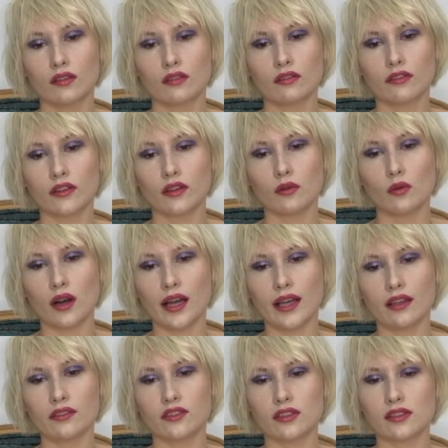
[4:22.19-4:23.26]
for a
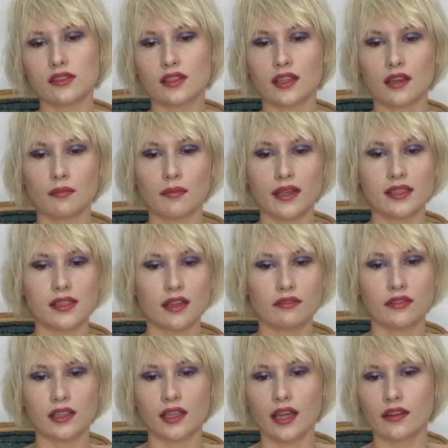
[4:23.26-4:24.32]
while just to get myself
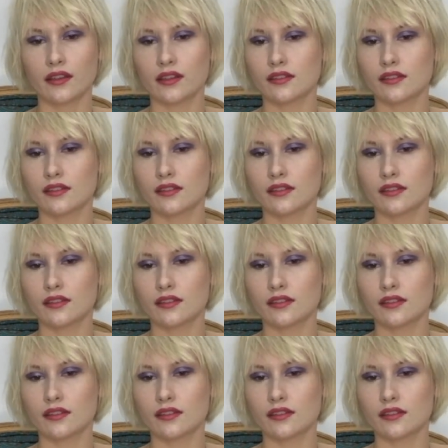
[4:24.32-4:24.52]
together.